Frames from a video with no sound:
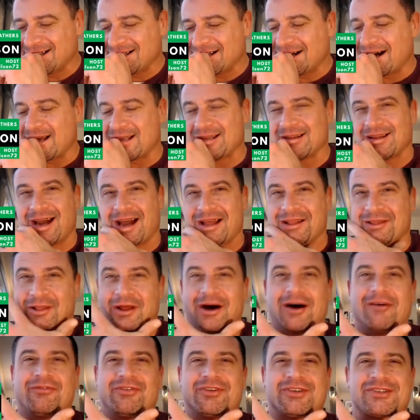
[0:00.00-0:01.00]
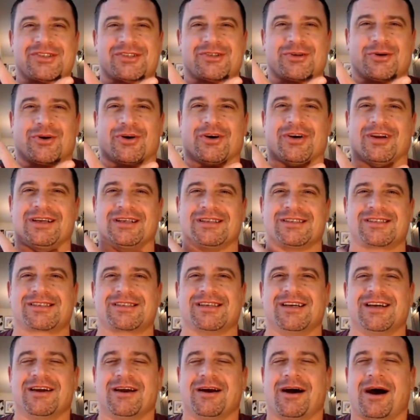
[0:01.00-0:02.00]
I love the stories.
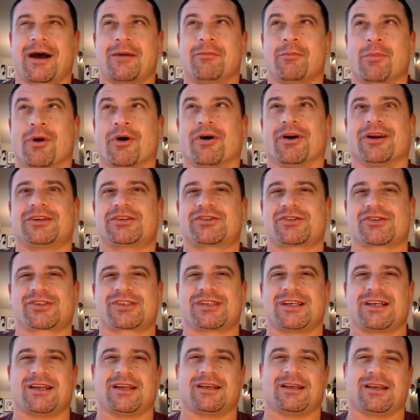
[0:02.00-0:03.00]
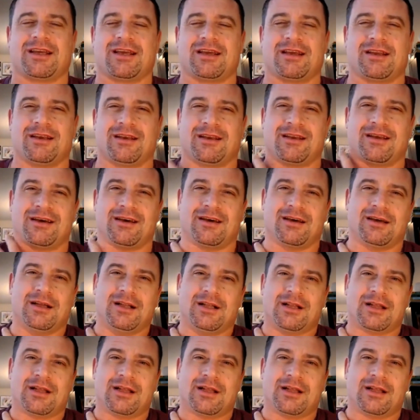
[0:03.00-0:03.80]
I'm more interested in the